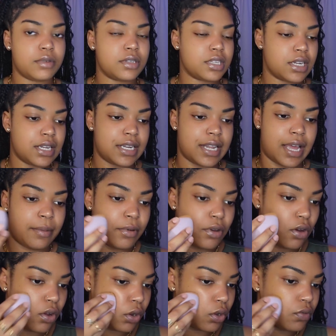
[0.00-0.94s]
just gonna dab it
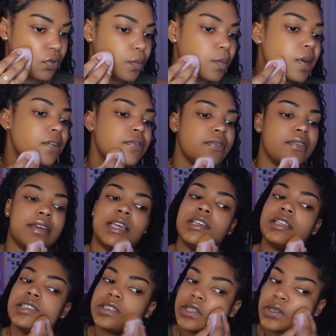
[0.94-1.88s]
all over my
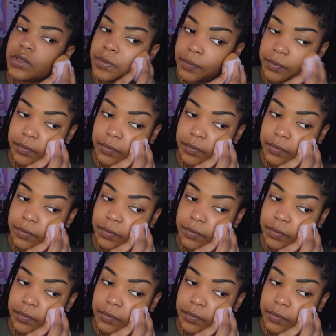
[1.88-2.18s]
face.